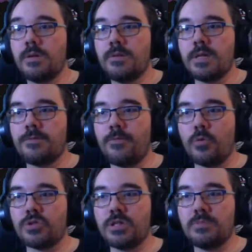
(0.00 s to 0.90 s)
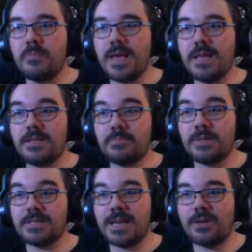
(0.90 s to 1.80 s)
This forces me to be
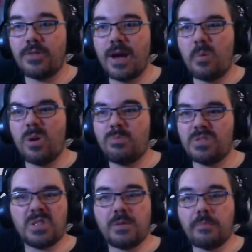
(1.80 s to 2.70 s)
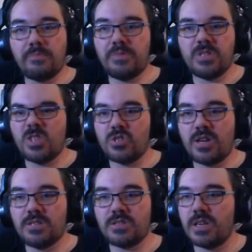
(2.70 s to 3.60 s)
standing on that one, which is a decision I
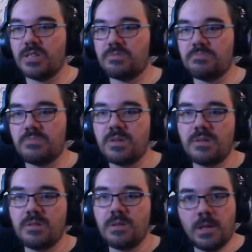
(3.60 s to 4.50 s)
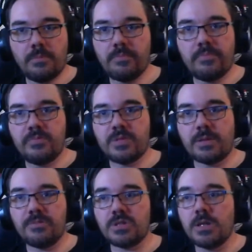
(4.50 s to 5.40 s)
decided for some
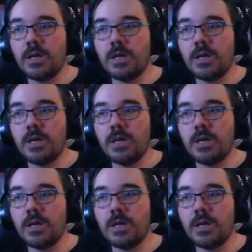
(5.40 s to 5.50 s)
reason.